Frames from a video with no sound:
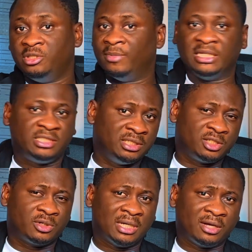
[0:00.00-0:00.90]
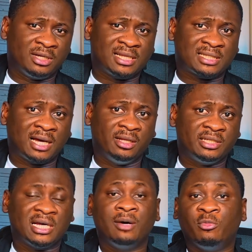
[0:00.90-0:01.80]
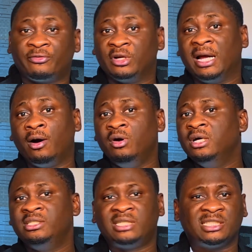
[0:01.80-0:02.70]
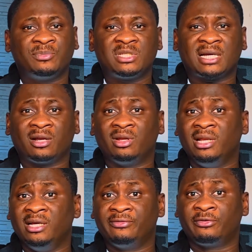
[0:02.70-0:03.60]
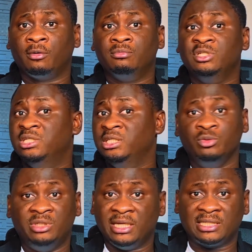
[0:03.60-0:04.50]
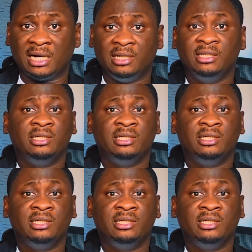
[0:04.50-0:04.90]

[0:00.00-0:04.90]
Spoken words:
They might change it to another style later, but for now, ChatGPT cannot learn from new data.